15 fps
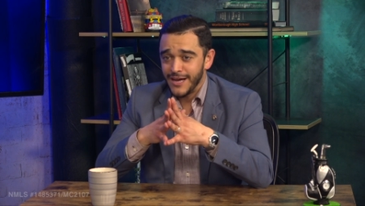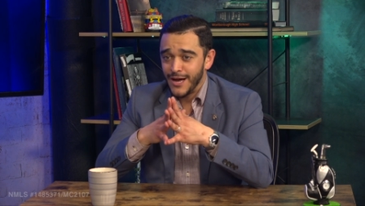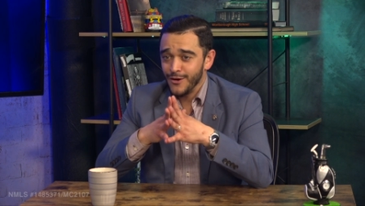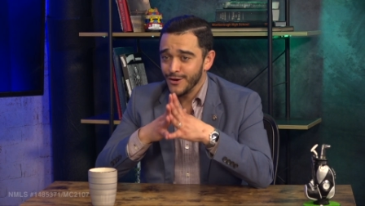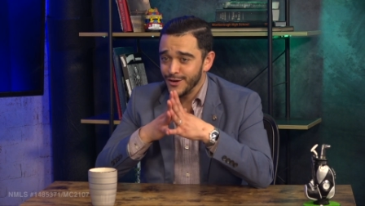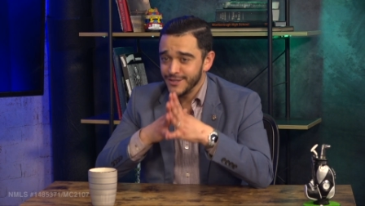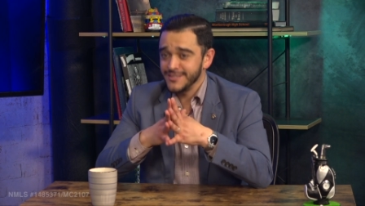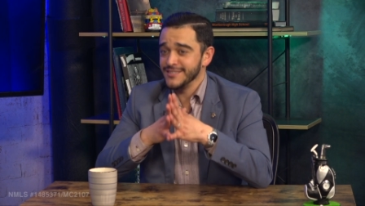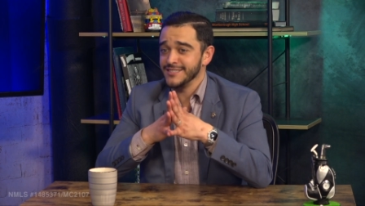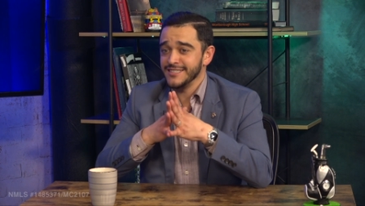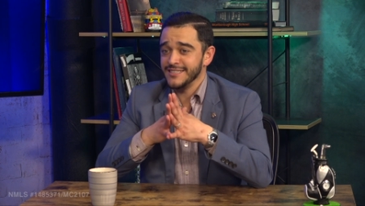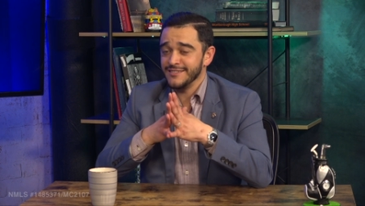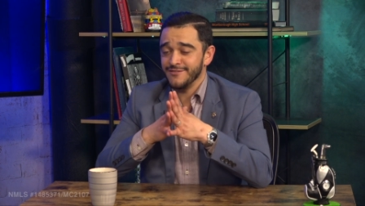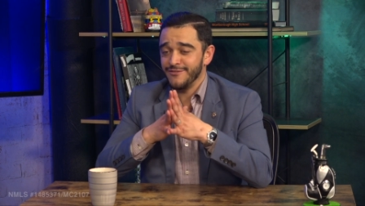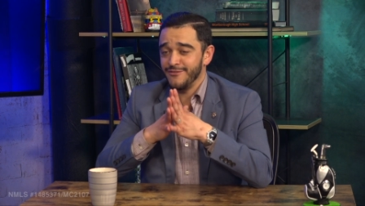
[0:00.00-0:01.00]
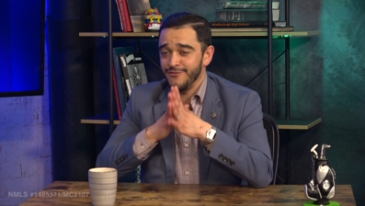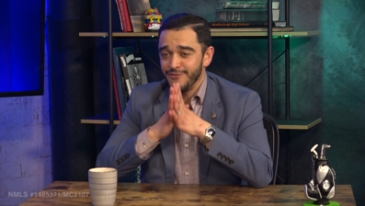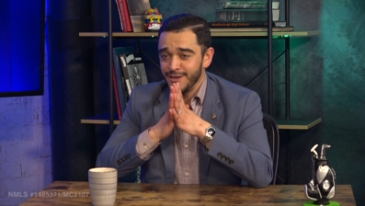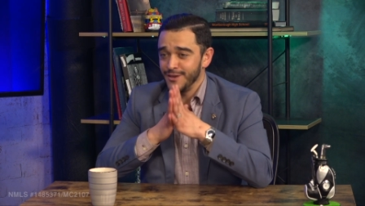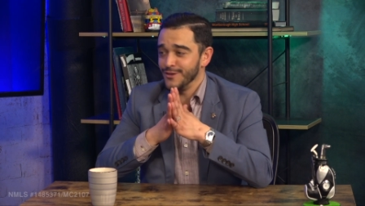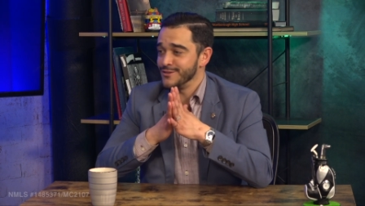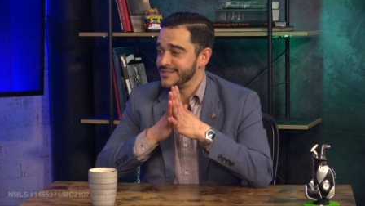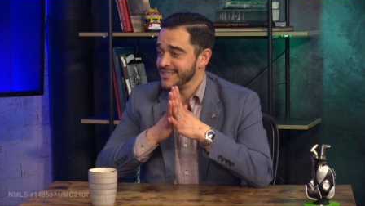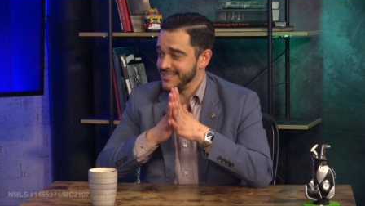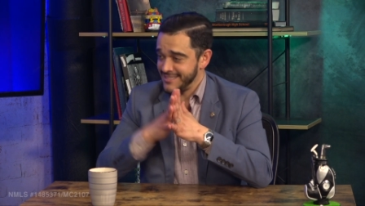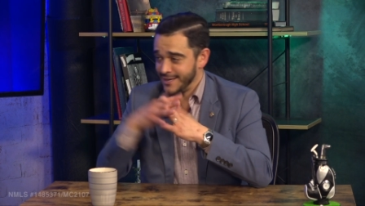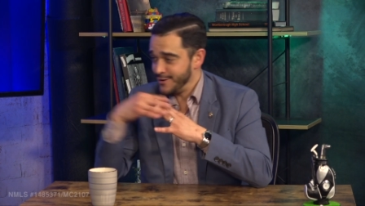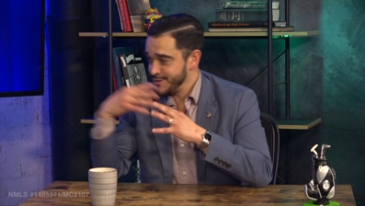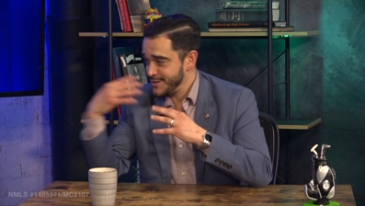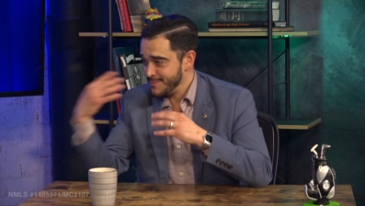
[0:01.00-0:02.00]
how good does it feel to
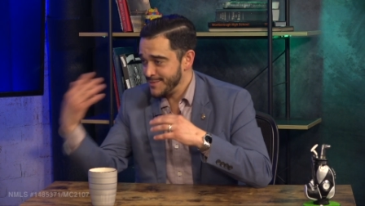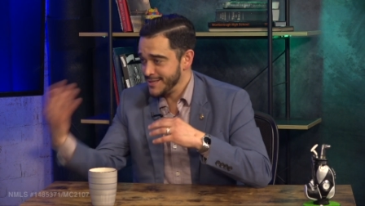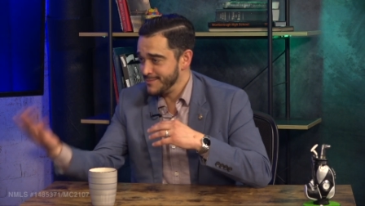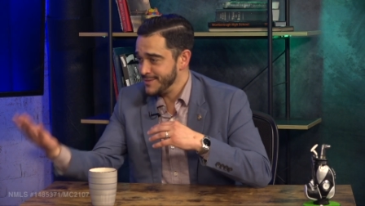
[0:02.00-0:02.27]
tell somebody